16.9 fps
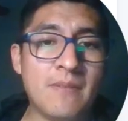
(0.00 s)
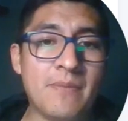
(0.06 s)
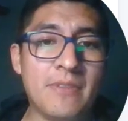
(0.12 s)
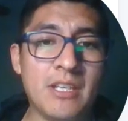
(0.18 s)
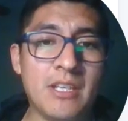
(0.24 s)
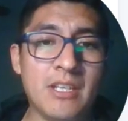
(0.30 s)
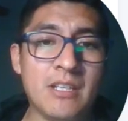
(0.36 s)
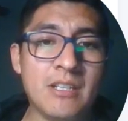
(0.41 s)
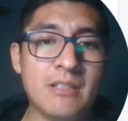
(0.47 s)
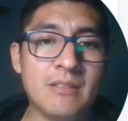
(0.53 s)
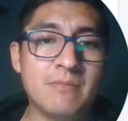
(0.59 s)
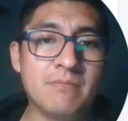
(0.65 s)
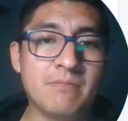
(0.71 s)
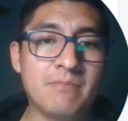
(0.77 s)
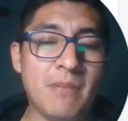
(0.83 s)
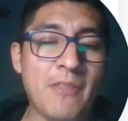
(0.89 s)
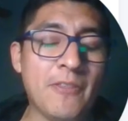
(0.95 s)
The
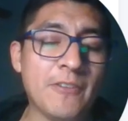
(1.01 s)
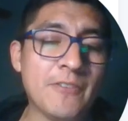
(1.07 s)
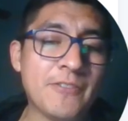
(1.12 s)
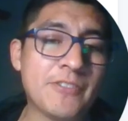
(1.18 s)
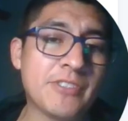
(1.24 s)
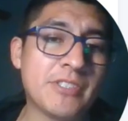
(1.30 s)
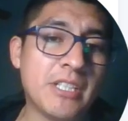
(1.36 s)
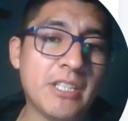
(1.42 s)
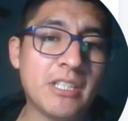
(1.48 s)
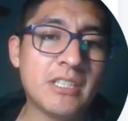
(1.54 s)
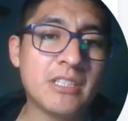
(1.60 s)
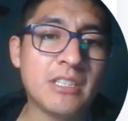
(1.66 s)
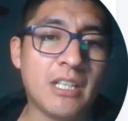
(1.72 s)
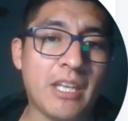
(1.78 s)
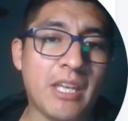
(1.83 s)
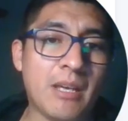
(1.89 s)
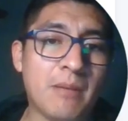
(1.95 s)
methods that
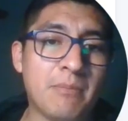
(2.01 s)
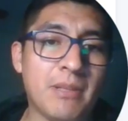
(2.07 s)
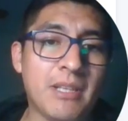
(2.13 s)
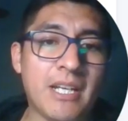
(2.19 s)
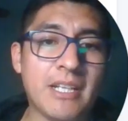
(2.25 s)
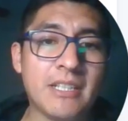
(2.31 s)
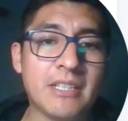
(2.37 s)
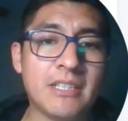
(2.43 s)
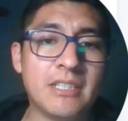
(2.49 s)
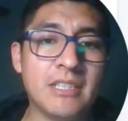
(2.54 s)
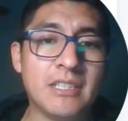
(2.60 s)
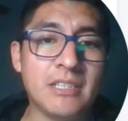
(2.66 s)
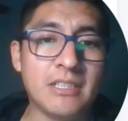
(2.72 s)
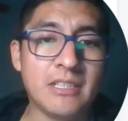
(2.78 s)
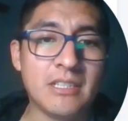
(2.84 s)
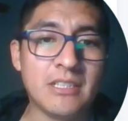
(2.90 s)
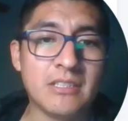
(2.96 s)
I apply
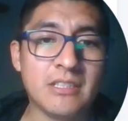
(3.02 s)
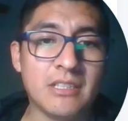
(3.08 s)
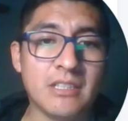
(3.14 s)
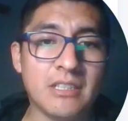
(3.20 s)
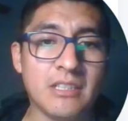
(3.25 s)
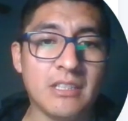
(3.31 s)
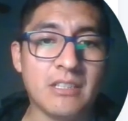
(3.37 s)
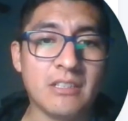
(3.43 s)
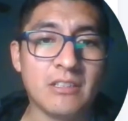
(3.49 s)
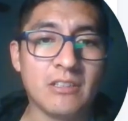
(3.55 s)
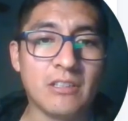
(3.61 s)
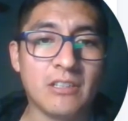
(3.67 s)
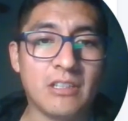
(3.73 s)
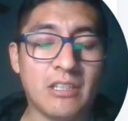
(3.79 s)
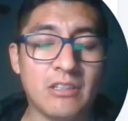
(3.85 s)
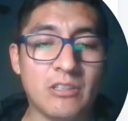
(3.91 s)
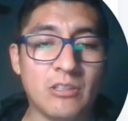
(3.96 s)
is
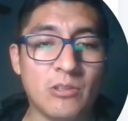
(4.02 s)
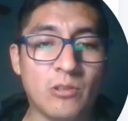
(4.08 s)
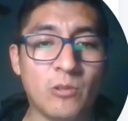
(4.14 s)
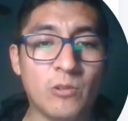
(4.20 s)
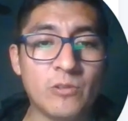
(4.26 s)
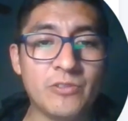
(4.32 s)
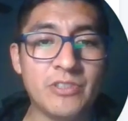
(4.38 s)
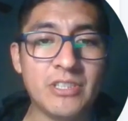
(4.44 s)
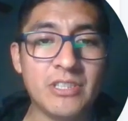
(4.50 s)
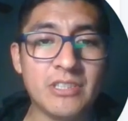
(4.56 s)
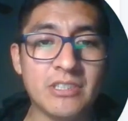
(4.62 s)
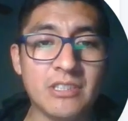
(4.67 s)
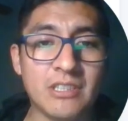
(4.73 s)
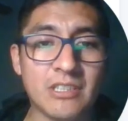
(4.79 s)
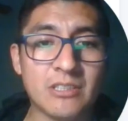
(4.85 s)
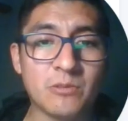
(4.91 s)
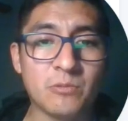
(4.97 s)
in the all these
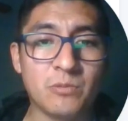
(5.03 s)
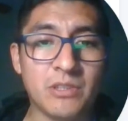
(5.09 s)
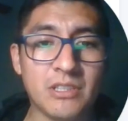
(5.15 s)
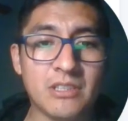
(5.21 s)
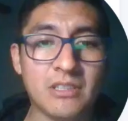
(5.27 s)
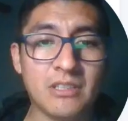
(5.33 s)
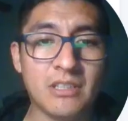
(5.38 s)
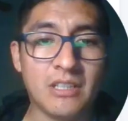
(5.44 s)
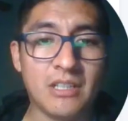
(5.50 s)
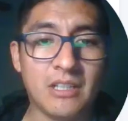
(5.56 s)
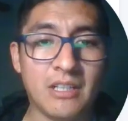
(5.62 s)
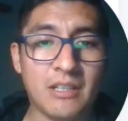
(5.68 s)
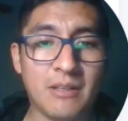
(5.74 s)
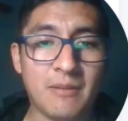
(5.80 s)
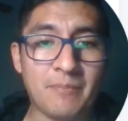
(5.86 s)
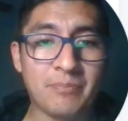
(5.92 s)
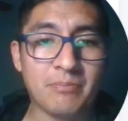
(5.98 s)
6 week
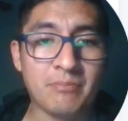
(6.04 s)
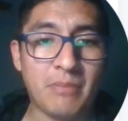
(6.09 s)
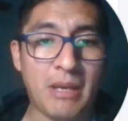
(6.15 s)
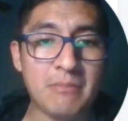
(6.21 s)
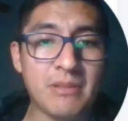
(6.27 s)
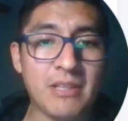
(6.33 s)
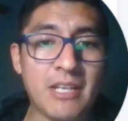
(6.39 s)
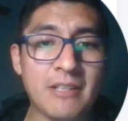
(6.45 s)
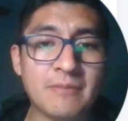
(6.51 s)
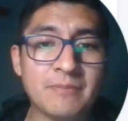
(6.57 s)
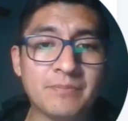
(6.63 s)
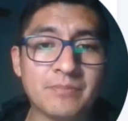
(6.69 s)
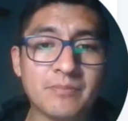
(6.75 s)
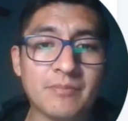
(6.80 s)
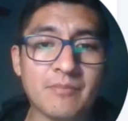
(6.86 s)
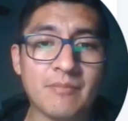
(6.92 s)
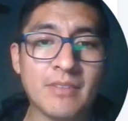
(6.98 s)
pipeline.
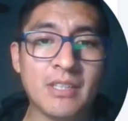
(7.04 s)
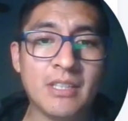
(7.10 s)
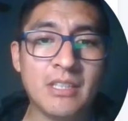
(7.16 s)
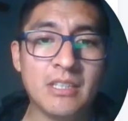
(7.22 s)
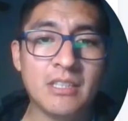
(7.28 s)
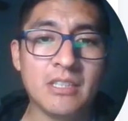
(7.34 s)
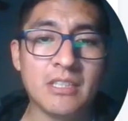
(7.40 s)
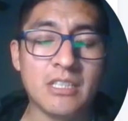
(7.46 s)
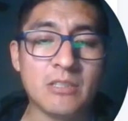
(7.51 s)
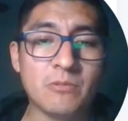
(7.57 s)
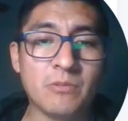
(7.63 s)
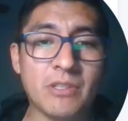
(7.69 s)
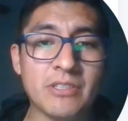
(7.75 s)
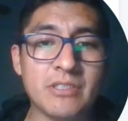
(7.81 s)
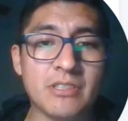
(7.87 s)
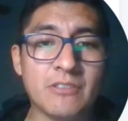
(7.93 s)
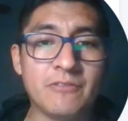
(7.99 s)
It
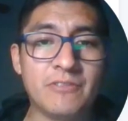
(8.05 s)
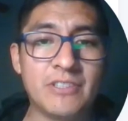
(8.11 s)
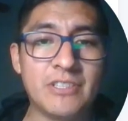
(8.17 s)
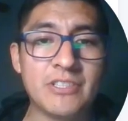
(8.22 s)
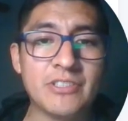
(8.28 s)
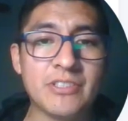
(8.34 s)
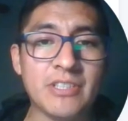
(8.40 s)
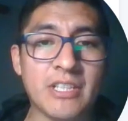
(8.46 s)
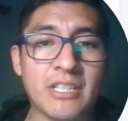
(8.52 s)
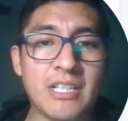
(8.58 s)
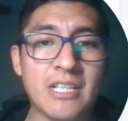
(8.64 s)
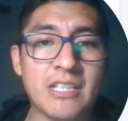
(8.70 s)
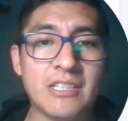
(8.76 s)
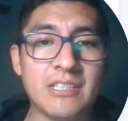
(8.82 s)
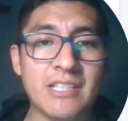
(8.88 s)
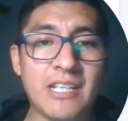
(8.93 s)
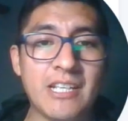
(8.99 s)
was the first I
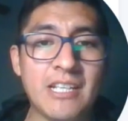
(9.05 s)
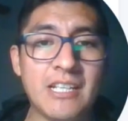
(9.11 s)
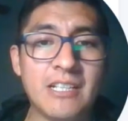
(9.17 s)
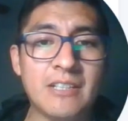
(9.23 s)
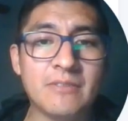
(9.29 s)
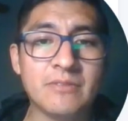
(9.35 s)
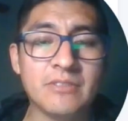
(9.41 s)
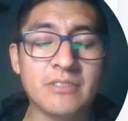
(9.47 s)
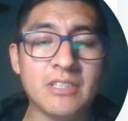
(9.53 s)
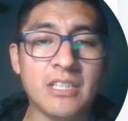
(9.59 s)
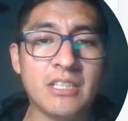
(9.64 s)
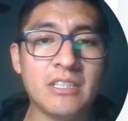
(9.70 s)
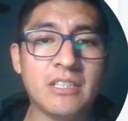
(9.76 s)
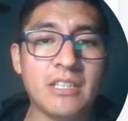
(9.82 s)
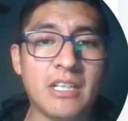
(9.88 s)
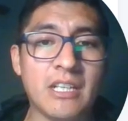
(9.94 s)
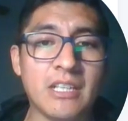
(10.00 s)
get the data,
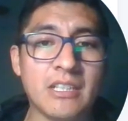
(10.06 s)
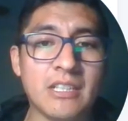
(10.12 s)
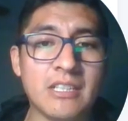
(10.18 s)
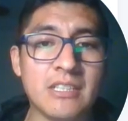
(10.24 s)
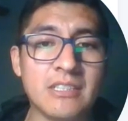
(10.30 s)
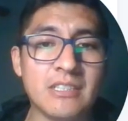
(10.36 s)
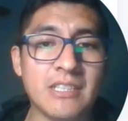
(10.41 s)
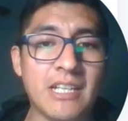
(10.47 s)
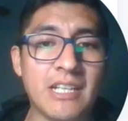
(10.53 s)
then I get the